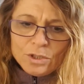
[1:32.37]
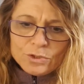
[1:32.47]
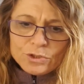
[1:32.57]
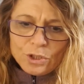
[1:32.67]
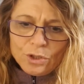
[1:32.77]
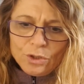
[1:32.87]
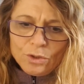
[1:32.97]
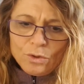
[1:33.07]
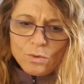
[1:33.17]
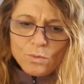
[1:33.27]

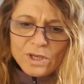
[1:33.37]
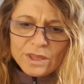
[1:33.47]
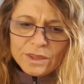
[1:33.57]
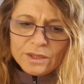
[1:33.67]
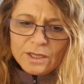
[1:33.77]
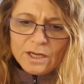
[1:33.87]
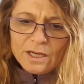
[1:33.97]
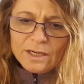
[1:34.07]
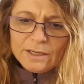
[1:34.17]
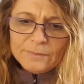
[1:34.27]
So with
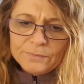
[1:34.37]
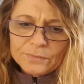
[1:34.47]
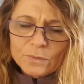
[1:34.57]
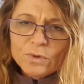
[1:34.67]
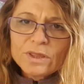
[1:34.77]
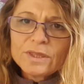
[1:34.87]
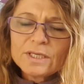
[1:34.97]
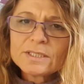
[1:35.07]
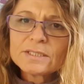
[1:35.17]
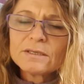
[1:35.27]

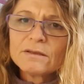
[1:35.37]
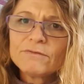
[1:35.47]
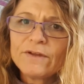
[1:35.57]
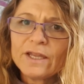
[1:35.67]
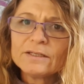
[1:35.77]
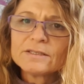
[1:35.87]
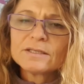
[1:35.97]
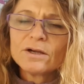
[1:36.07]
this event,